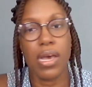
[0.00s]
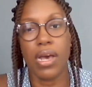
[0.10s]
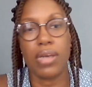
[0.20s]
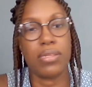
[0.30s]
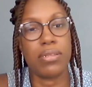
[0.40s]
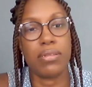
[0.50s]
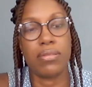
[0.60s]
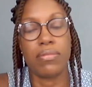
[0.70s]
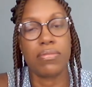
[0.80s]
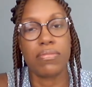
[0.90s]
and
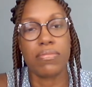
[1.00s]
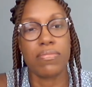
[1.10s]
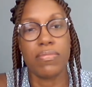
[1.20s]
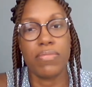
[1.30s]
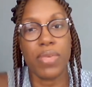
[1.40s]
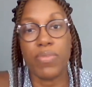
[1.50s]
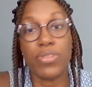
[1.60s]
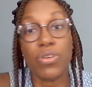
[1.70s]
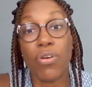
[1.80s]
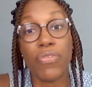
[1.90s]
be able
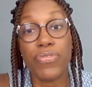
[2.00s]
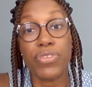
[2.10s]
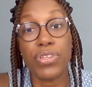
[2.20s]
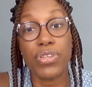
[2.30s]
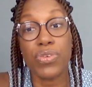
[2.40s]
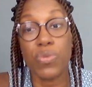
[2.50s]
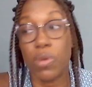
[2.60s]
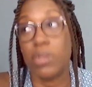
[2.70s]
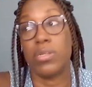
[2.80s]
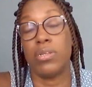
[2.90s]
to offer it to you
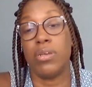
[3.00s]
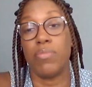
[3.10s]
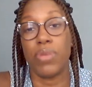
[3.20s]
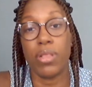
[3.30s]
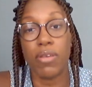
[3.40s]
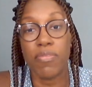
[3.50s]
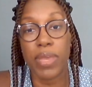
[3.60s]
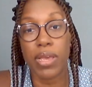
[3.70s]
under the umbrella of my